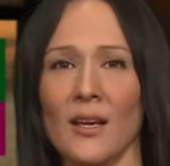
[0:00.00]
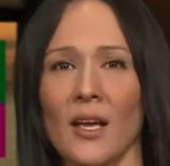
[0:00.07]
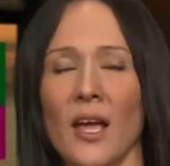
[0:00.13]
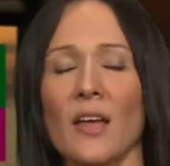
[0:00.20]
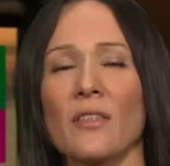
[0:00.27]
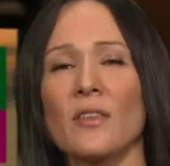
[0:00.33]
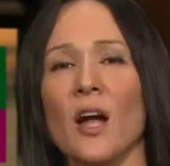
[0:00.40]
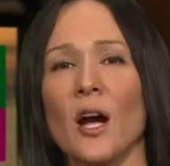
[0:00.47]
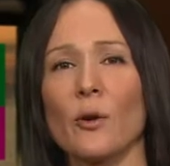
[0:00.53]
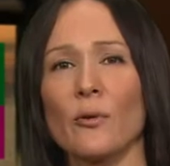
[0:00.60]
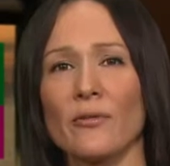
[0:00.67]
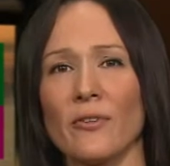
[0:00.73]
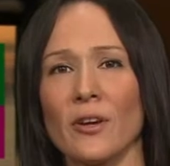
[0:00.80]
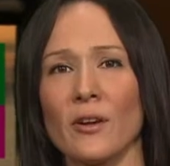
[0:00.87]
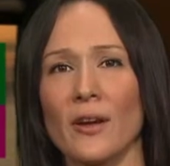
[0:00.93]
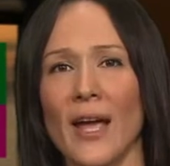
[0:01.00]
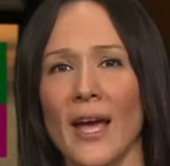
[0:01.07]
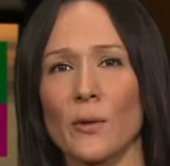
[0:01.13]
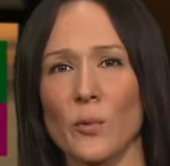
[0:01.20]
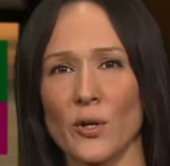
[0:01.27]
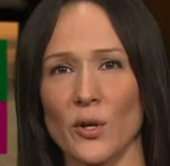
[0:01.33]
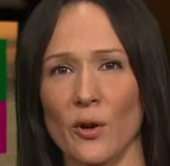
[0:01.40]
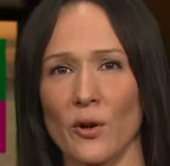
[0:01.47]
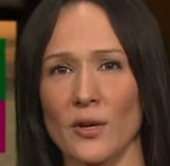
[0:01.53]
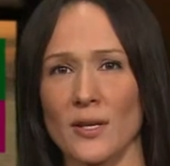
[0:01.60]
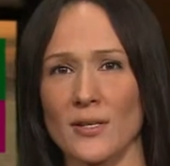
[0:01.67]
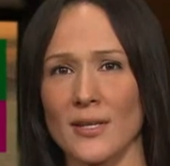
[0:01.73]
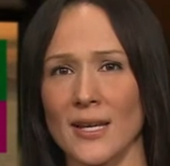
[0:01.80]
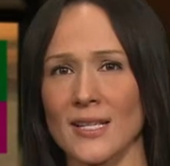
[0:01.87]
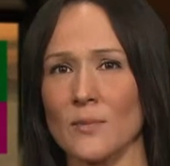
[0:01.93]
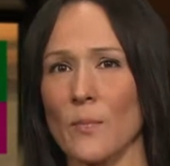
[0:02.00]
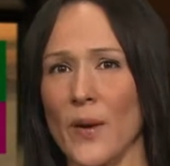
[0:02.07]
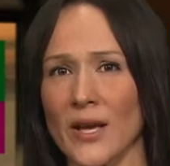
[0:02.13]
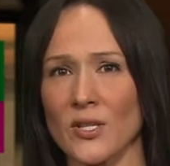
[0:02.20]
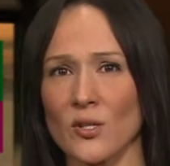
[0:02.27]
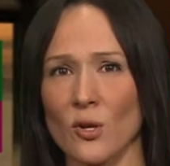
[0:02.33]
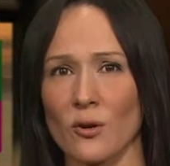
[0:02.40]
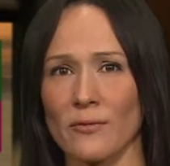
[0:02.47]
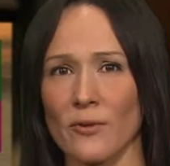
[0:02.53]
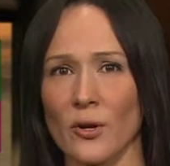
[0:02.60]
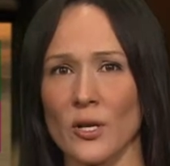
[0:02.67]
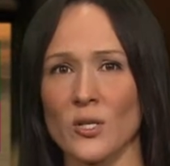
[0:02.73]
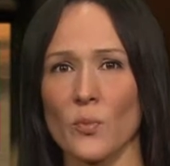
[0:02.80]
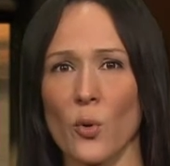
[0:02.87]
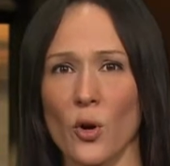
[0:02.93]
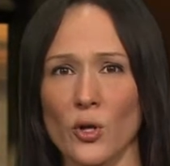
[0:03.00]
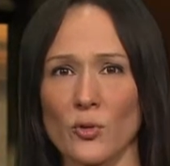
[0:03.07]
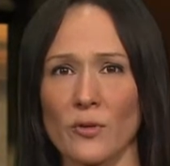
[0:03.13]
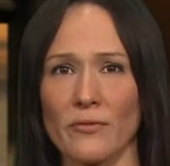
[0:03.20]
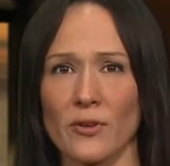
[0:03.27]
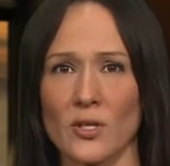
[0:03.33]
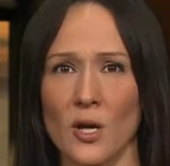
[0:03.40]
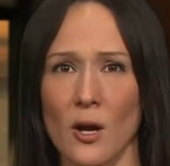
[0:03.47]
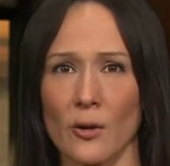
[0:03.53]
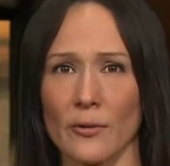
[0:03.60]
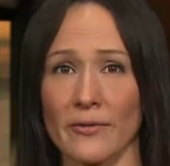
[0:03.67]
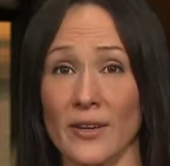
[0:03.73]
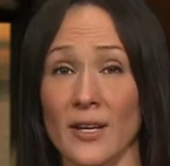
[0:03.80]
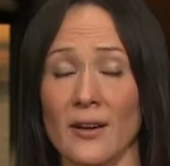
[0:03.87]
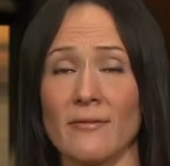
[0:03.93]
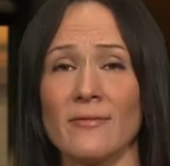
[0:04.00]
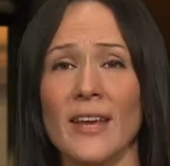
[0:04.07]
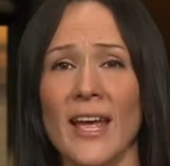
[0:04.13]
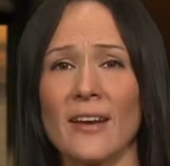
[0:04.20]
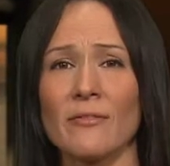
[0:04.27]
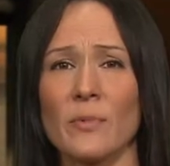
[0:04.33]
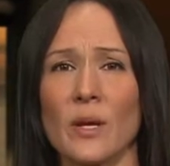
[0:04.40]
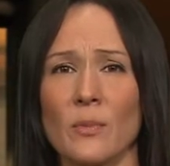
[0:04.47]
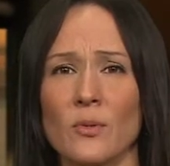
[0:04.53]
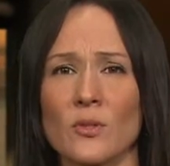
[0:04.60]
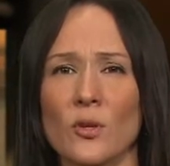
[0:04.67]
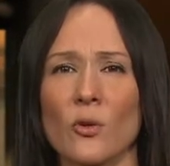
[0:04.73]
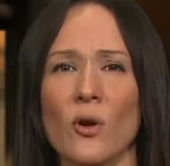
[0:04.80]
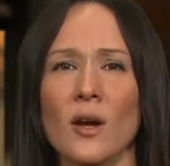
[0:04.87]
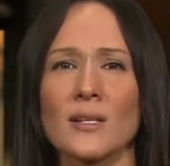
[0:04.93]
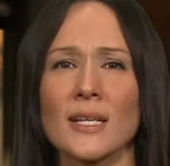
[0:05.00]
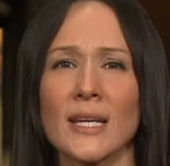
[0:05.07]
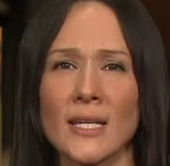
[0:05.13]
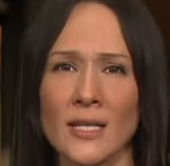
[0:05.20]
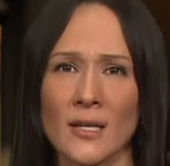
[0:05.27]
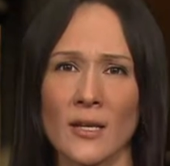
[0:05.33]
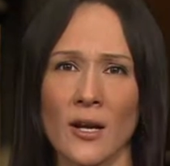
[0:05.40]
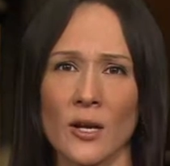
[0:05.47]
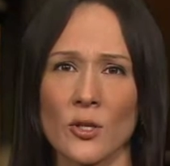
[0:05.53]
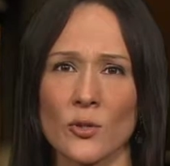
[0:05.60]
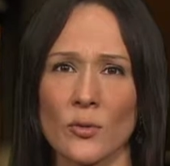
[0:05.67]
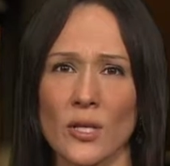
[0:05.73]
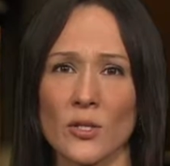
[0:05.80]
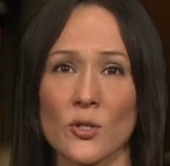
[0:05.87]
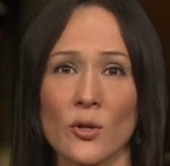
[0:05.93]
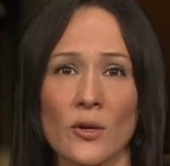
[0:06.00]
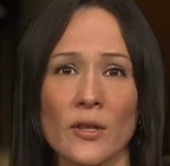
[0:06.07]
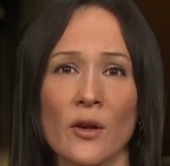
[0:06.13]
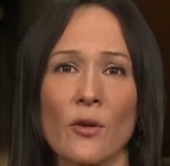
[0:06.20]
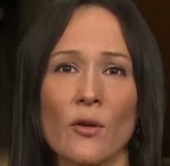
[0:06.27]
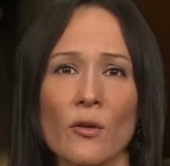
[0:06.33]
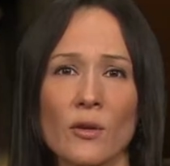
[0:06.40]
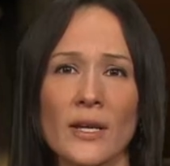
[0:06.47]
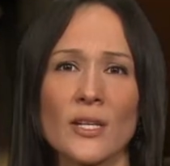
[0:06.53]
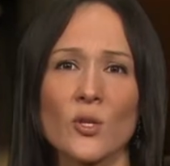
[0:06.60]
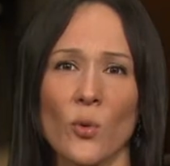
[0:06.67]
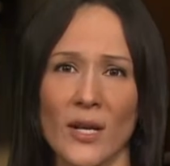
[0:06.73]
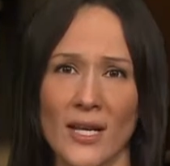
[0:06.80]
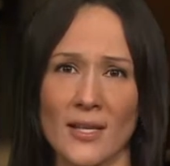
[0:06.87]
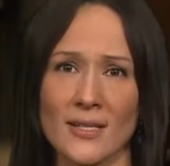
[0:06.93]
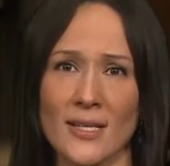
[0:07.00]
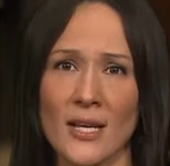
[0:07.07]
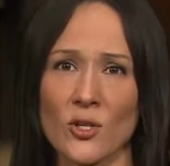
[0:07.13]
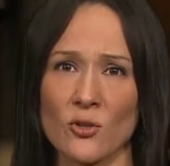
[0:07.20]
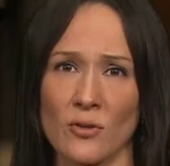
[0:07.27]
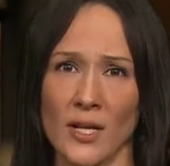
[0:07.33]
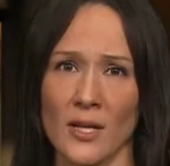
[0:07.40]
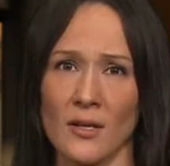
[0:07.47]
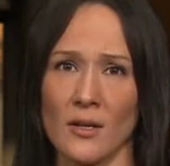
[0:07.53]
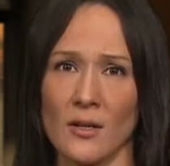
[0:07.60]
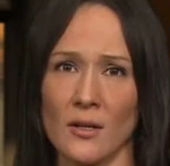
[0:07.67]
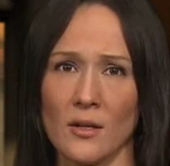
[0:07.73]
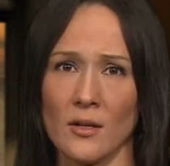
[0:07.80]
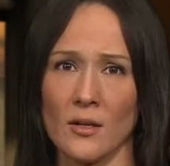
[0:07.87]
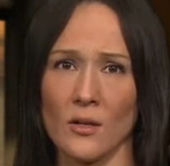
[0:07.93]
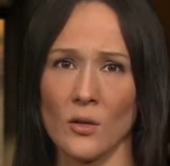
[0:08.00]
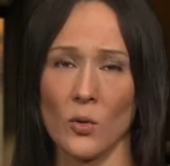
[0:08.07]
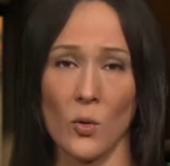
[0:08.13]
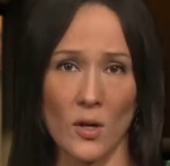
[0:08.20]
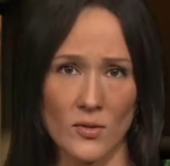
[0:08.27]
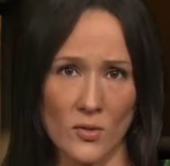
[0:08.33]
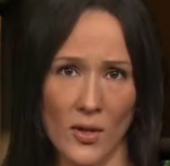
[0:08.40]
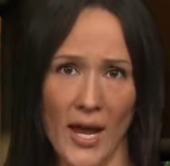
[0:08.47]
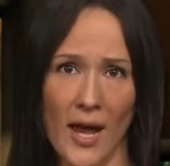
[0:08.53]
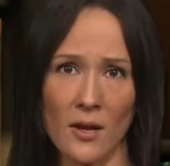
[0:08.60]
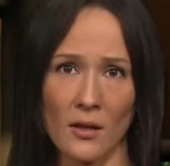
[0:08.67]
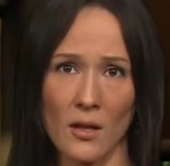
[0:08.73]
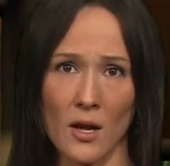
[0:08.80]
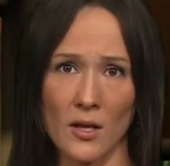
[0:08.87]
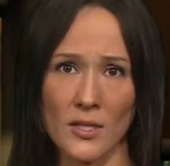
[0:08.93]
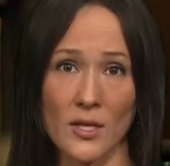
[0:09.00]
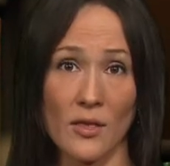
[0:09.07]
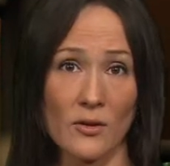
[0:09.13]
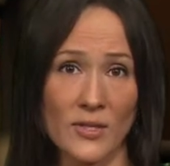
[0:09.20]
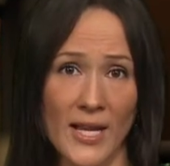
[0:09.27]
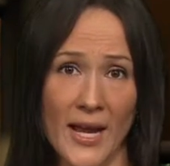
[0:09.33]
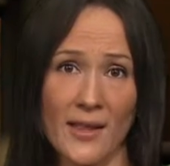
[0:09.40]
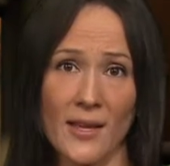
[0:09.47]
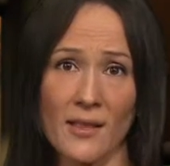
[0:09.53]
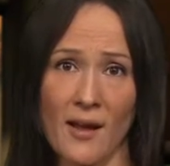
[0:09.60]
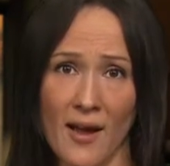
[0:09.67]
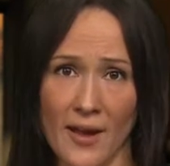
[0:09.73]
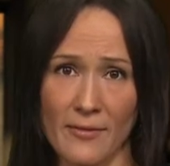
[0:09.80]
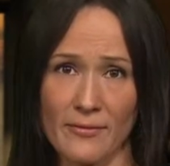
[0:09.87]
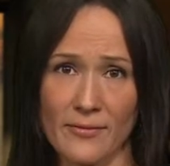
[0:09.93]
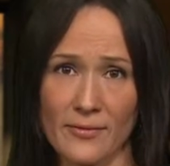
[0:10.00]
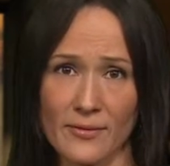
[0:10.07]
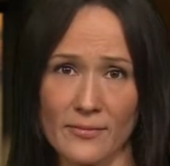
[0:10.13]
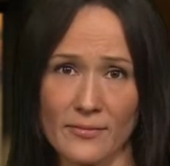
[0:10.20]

Ethnographer Edward Curtis is best known for his portrait photography of Native peoples across Indian country during the early 20th century, who also cataloged their daily life.